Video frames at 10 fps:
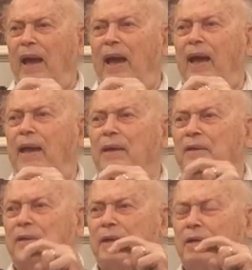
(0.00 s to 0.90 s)
And
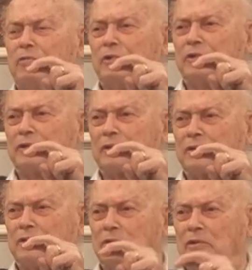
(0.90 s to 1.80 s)
he was
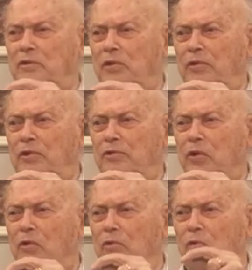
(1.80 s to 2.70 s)
2 years
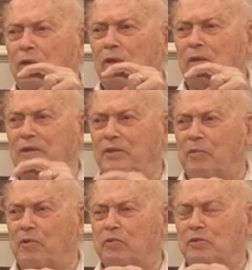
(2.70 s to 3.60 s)
old when
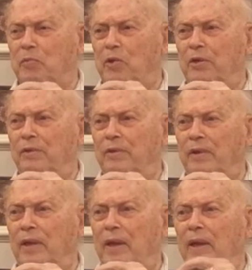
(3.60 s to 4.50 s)
Elizabeth was
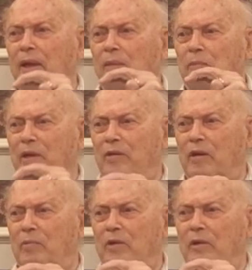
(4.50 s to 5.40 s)
born at Mount Auburn